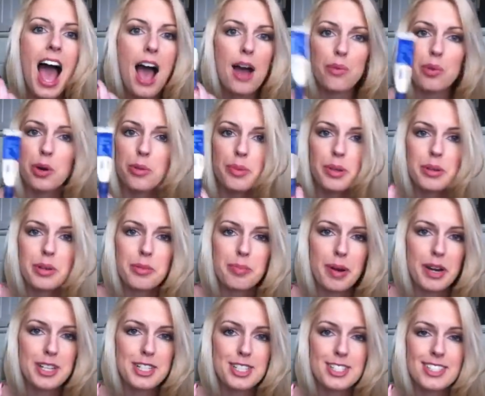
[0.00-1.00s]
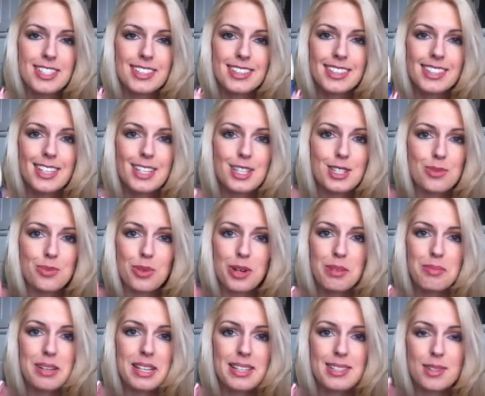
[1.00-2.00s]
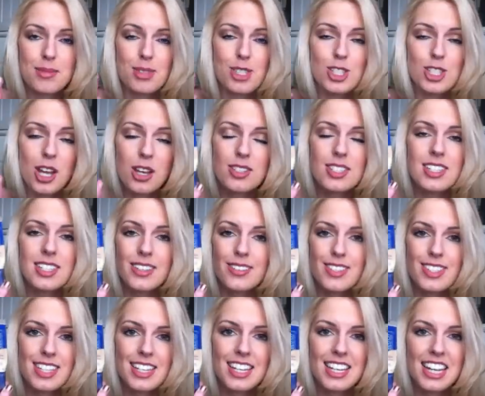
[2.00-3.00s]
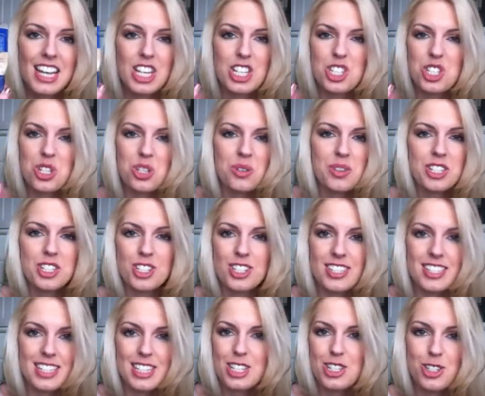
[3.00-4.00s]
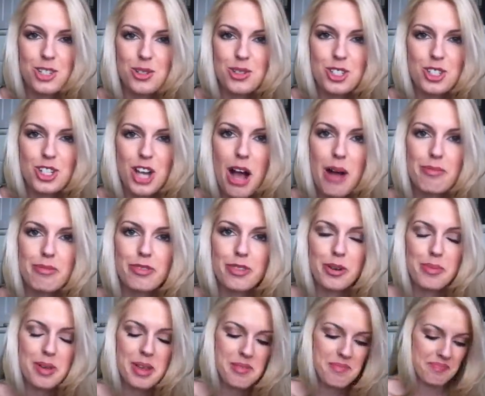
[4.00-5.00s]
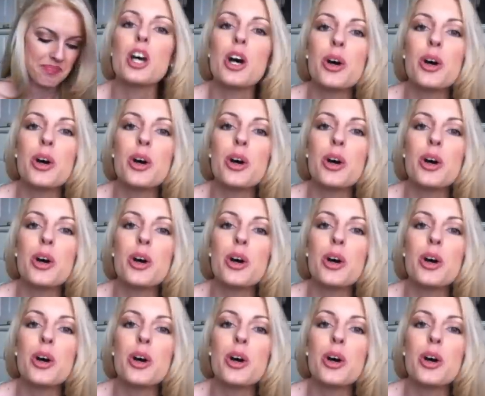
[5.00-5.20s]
I won't be repurchasing this, one, because I'm so sick of seeing it, and two, it just didn't do the job for me.